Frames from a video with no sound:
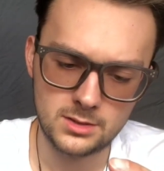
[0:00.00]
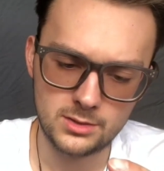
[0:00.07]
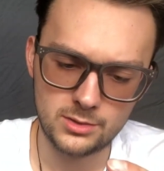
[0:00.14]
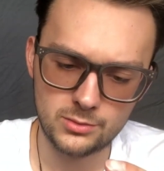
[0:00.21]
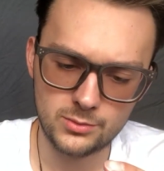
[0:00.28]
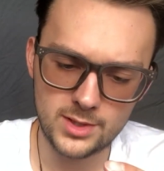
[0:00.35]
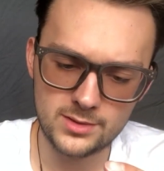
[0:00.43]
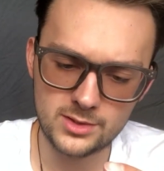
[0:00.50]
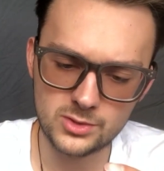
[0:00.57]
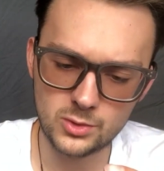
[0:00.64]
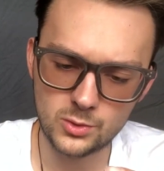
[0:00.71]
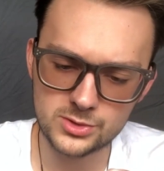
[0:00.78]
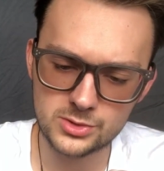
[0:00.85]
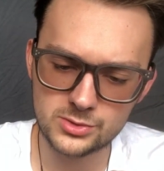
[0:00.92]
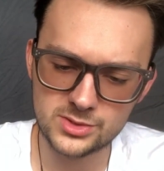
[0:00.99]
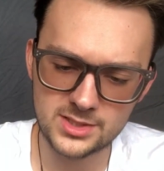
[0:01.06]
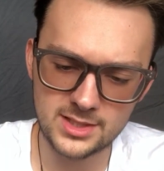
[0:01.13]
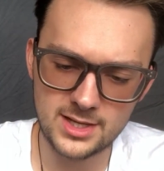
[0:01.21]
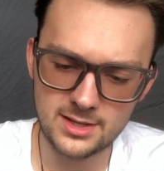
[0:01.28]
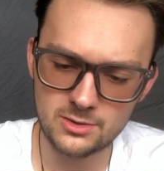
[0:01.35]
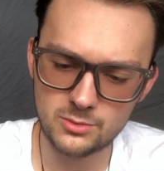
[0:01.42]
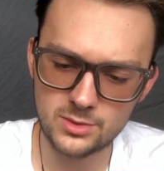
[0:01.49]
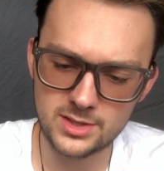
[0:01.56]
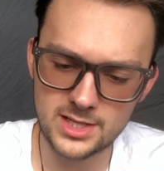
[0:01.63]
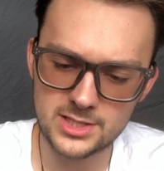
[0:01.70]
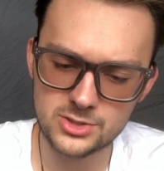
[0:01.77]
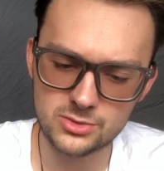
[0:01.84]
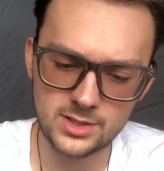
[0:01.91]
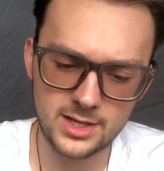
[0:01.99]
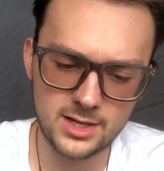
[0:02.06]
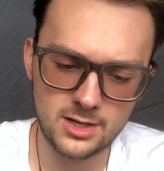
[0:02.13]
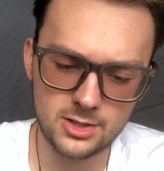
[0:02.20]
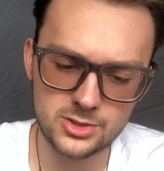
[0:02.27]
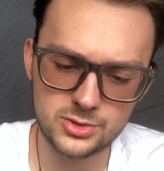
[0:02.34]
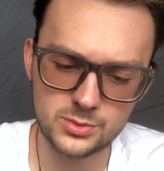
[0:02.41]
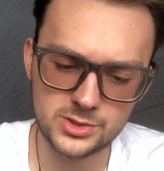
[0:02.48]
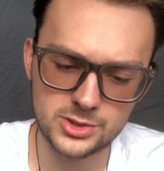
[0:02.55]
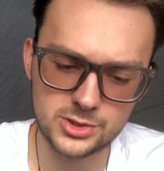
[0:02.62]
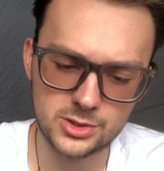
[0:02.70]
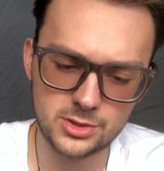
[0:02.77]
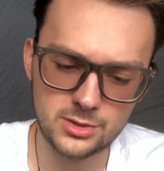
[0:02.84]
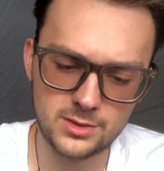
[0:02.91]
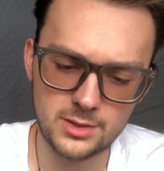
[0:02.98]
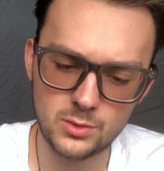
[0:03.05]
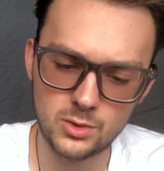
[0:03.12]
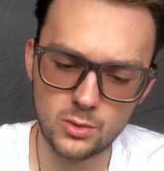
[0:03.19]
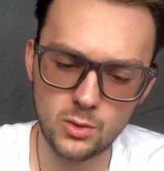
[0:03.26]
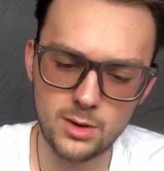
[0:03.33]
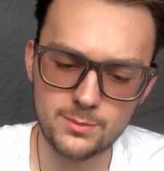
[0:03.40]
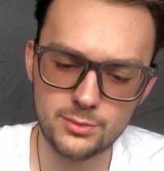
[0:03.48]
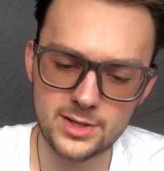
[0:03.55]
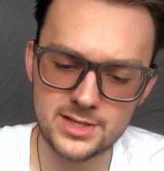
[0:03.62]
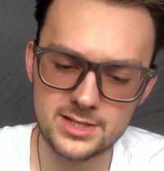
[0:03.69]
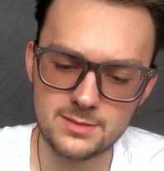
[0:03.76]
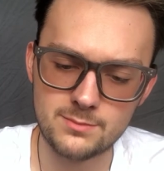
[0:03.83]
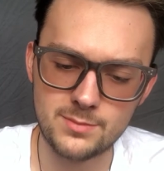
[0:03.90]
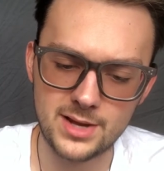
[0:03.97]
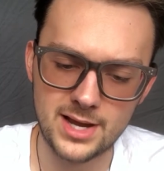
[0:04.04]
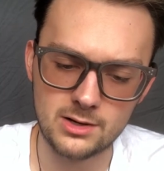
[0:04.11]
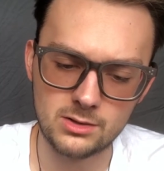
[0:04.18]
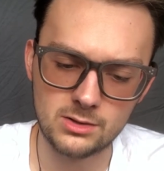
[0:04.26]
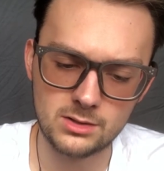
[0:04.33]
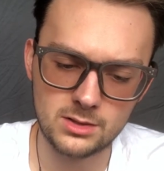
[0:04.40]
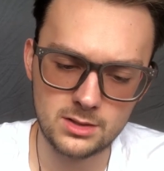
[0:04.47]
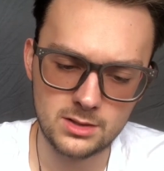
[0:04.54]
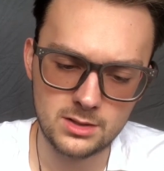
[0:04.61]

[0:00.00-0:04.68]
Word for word: Thread the torsos together with angel hair to ensure they will cooperate in battle.